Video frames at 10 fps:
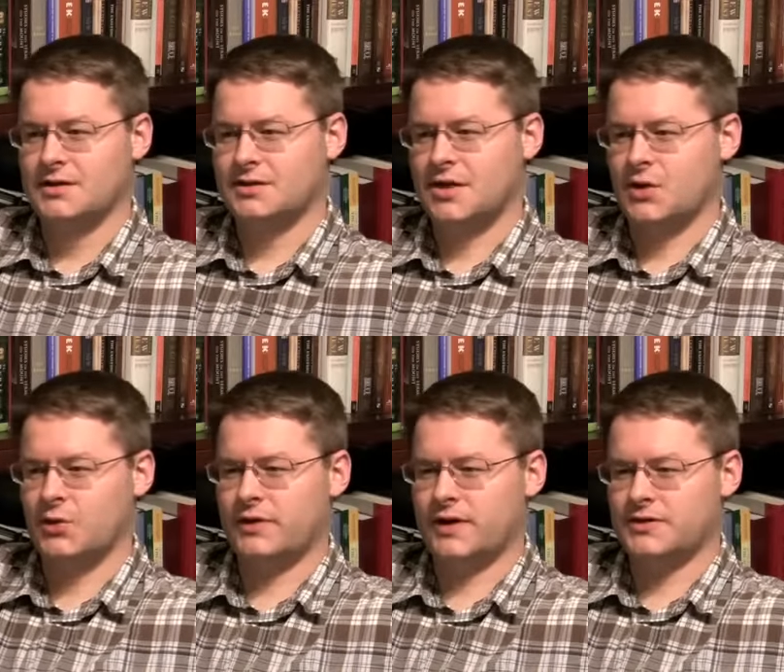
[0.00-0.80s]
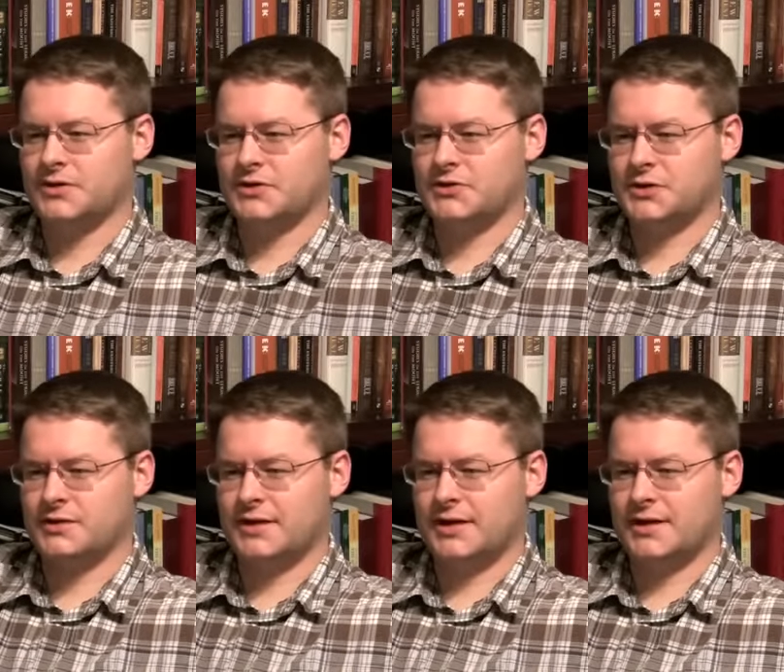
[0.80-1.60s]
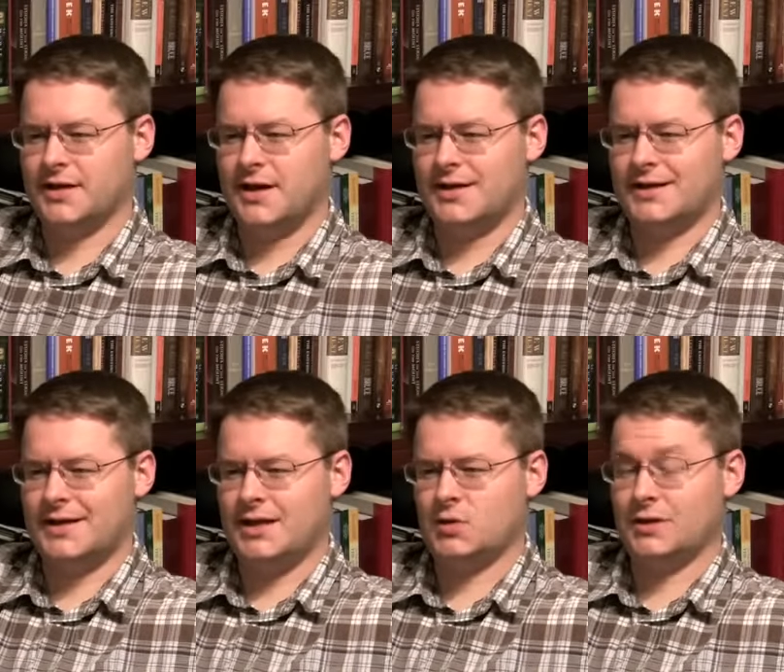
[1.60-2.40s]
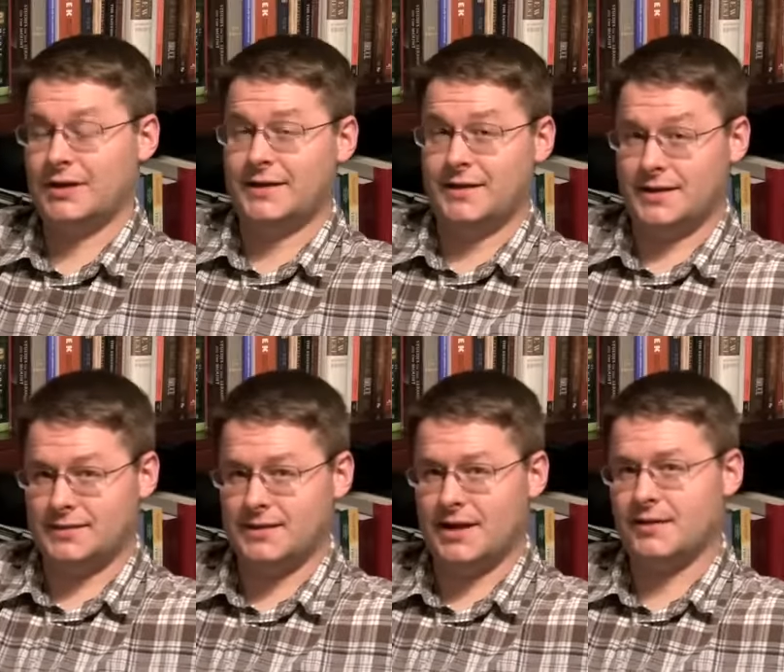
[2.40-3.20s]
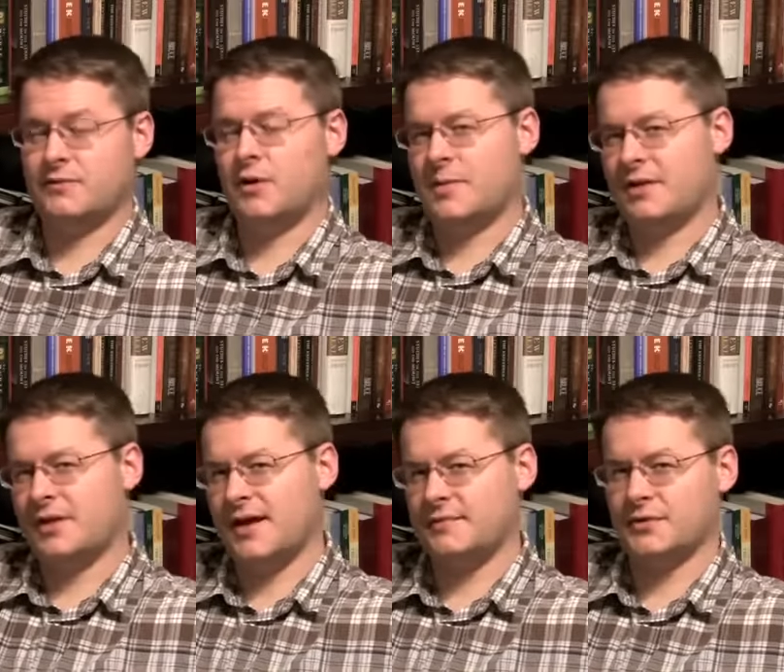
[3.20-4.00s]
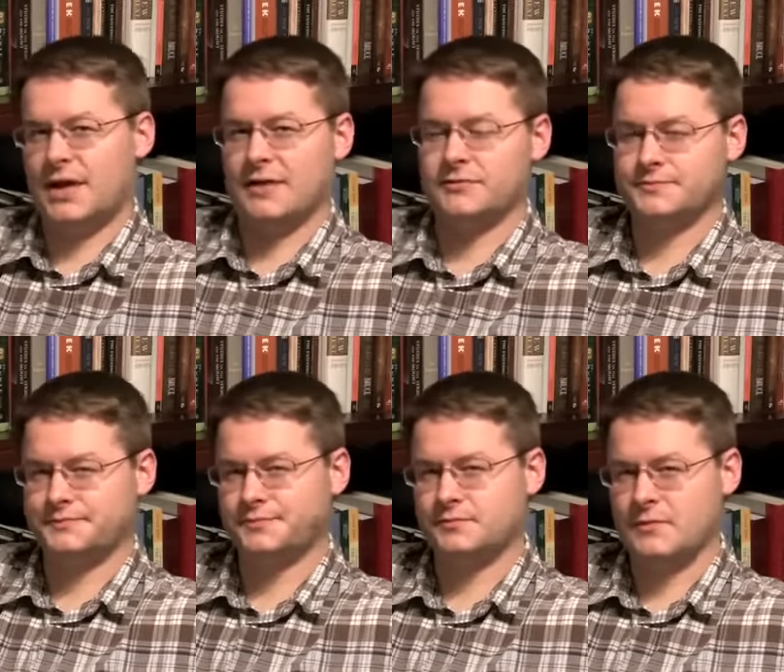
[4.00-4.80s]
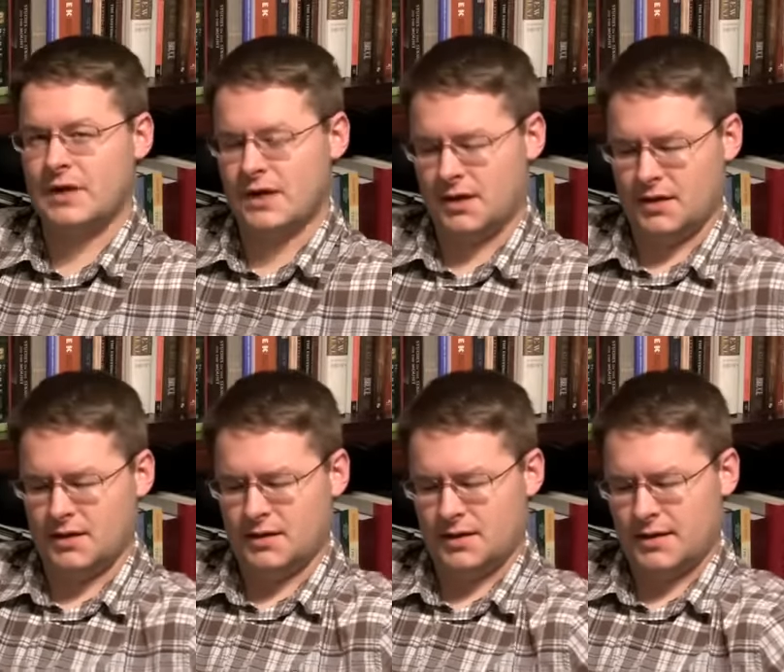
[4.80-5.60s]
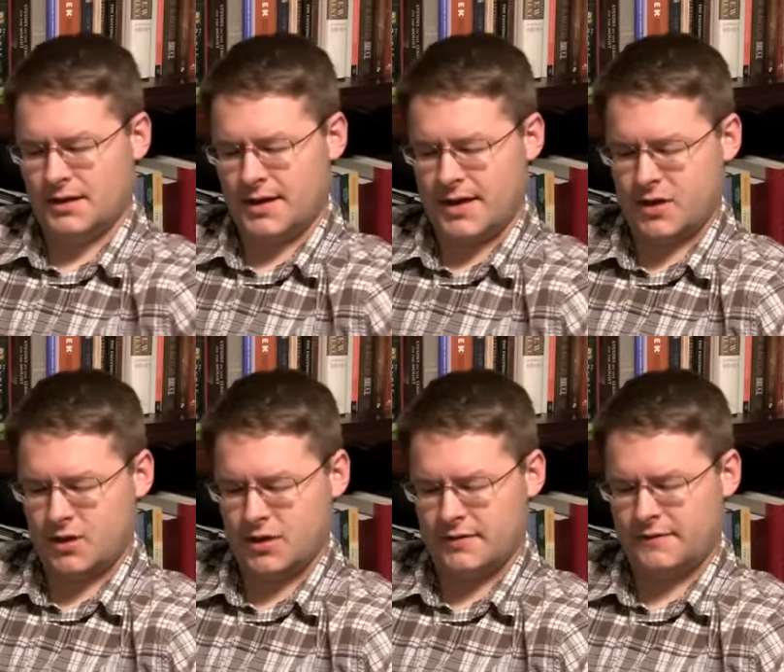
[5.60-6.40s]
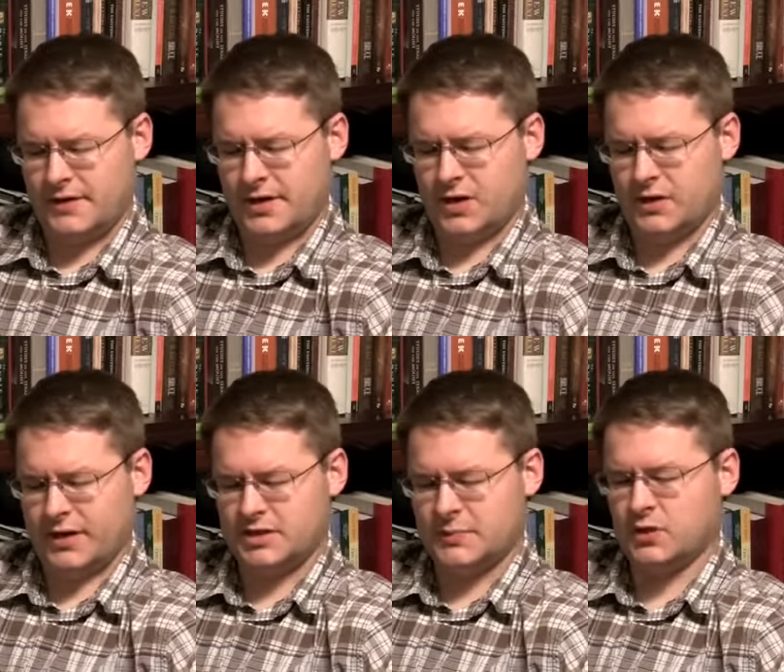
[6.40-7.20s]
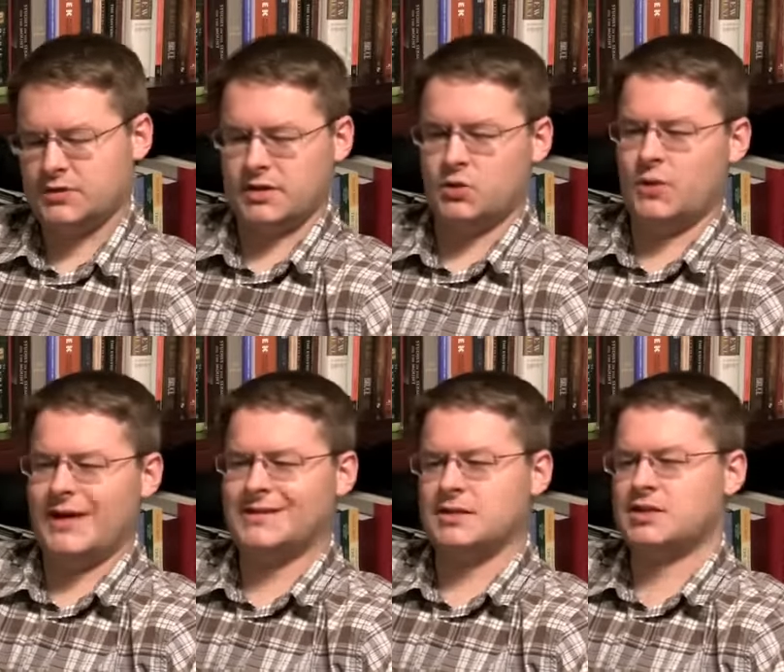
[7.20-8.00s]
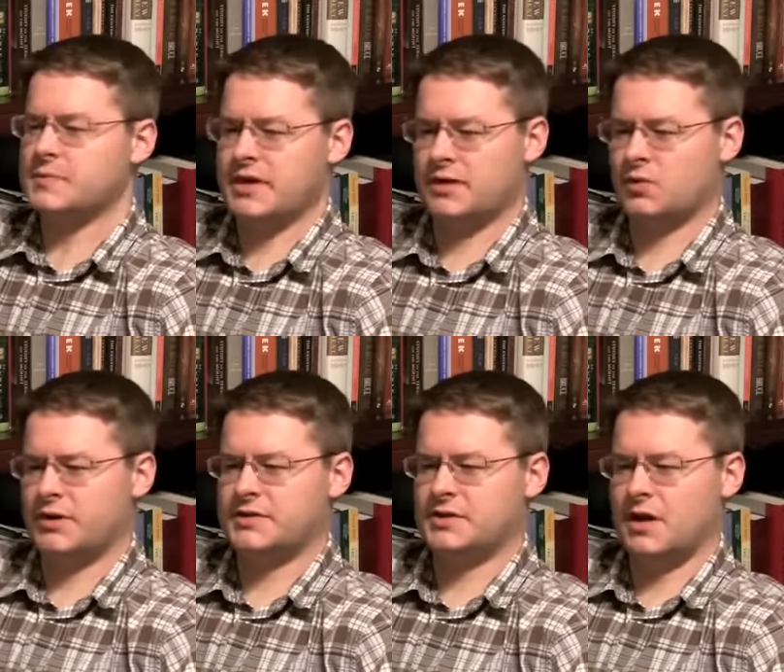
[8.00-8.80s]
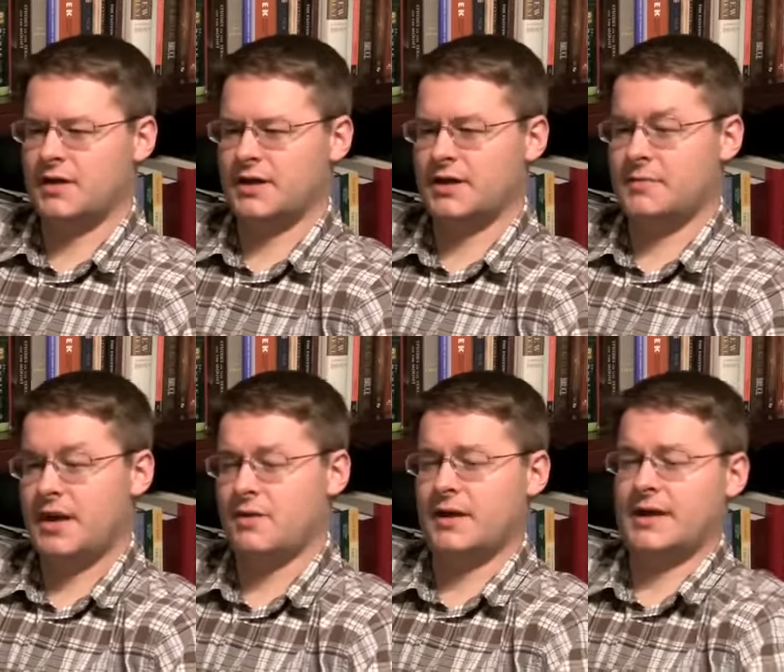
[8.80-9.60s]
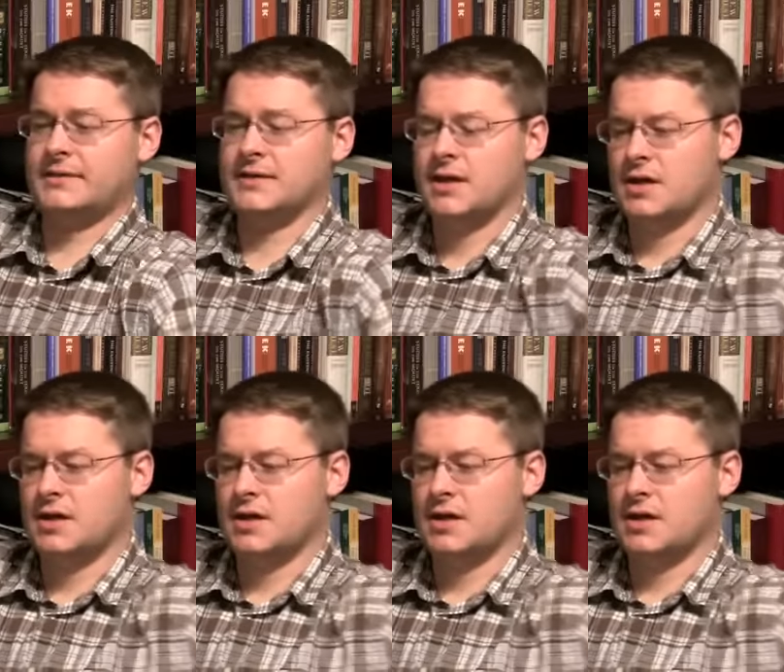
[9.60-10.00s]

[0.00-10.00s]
So, things are certainly unequal in this life. What about the afterlife? In our video exposing the raisins myth, we saw that in paradise,